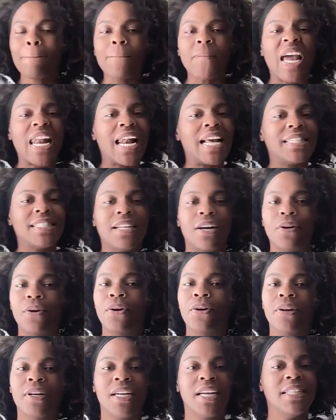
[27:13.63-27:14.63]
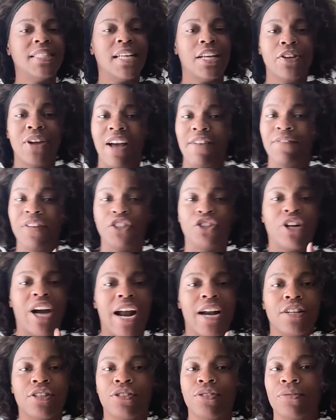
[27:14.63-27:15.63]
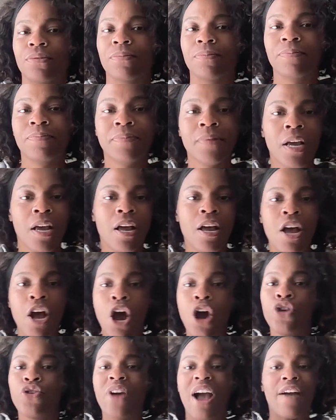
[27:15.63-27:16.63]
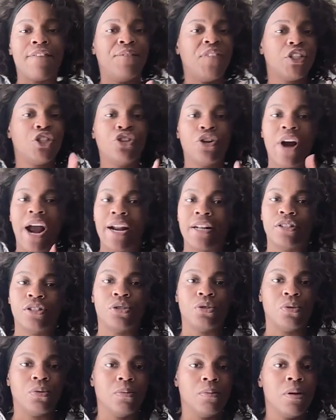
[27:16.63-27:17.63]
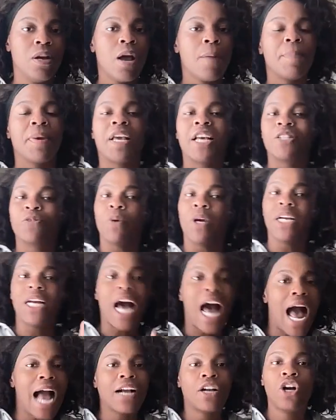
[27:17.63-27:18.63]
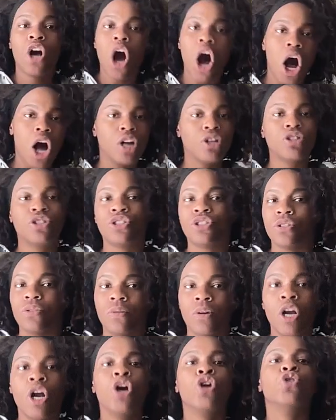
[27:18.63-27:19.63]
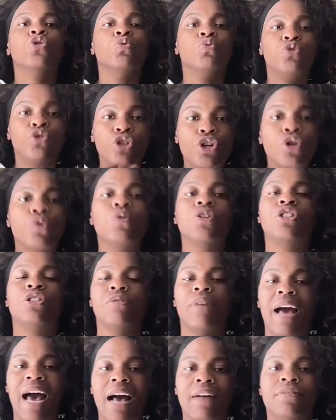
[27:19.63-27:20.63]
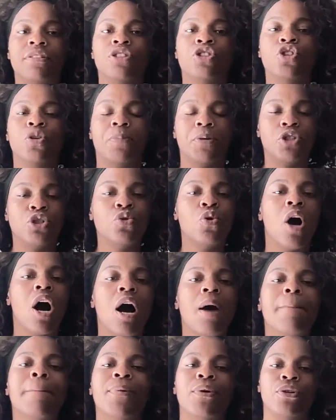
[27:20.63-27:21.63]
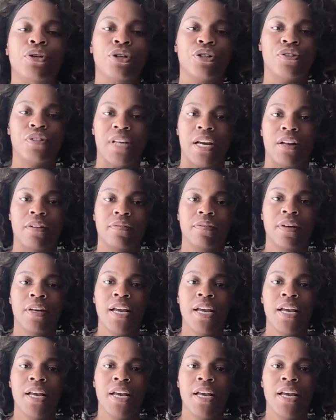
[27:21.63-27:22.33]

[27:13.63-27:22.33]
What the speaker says: And I said, he said, you got to fix your attitude. You got to fix your attitude. Because when God calls you, you do what you have to do, but you humble yourself.